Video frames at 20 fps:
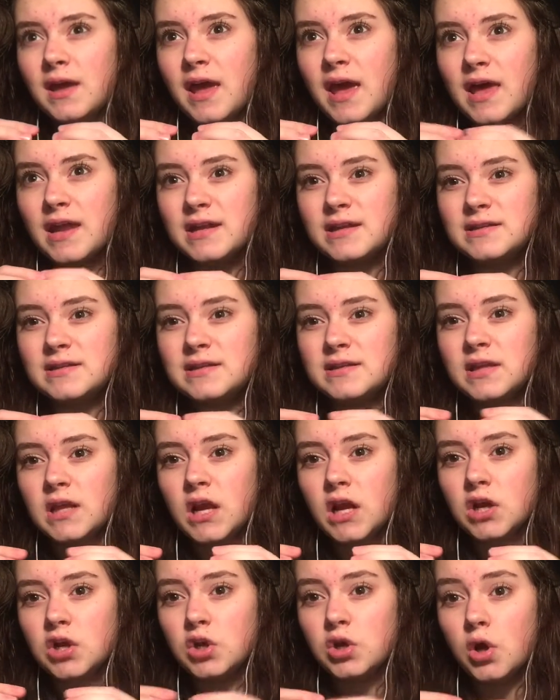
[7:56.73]
edits that
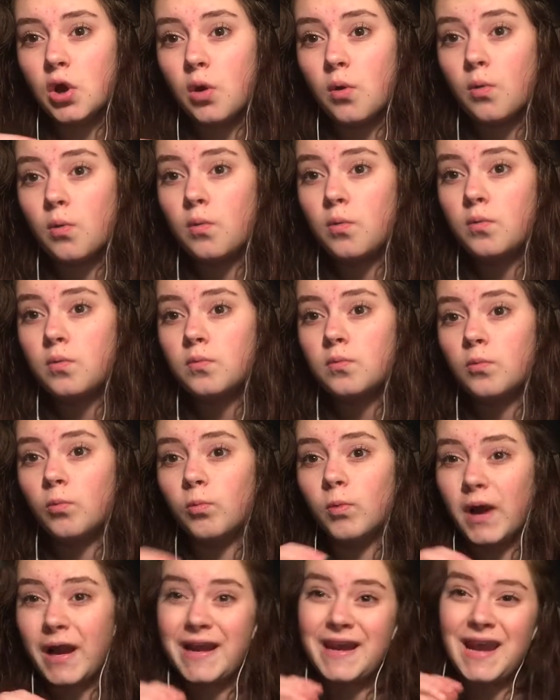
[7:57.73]
I know
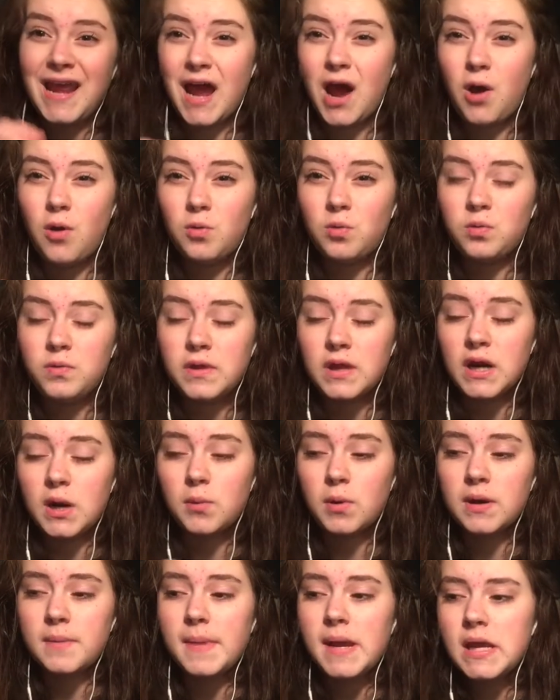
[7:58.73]
right now that I
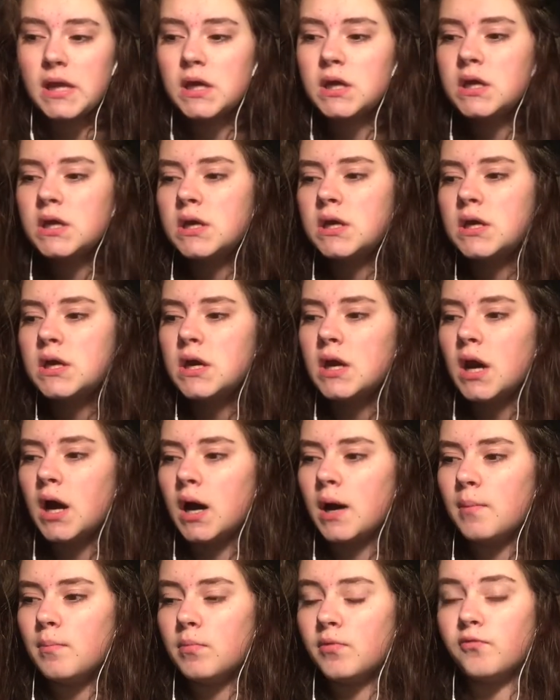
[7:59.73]
want to make
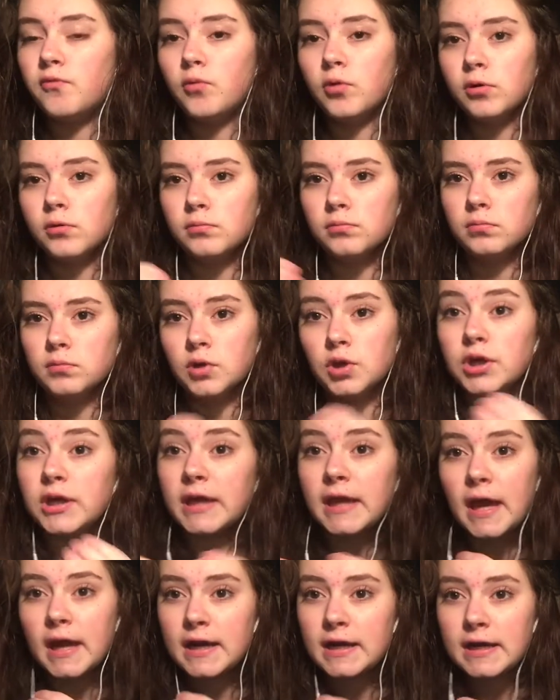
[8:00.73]
before
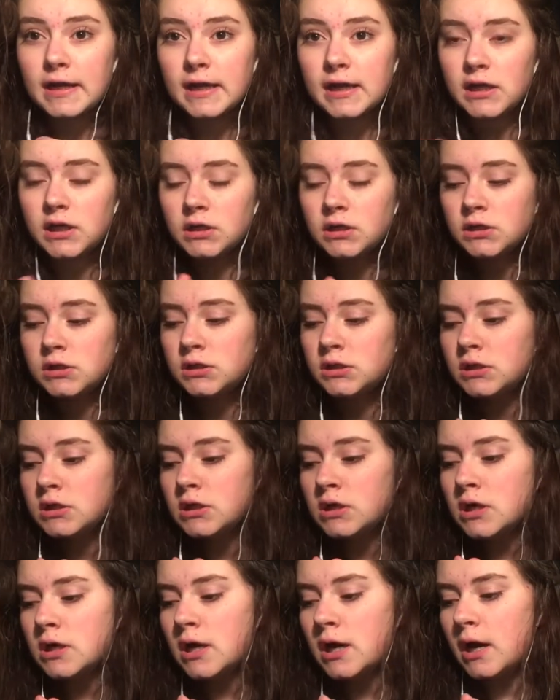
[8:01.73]
looking at it again,
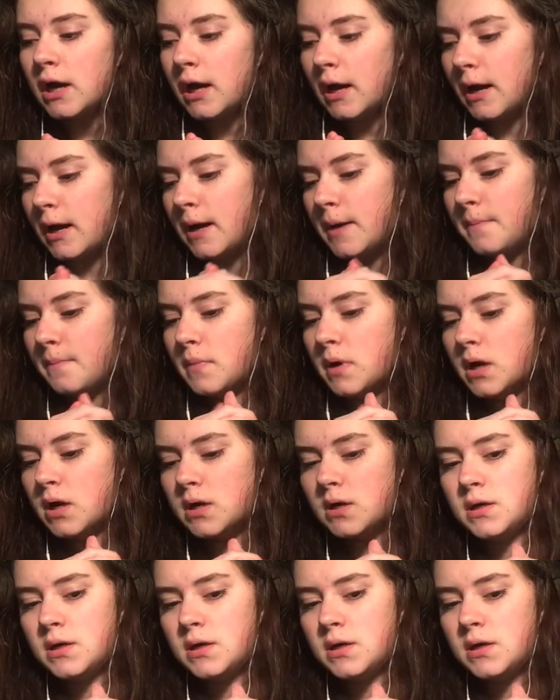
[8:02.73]
and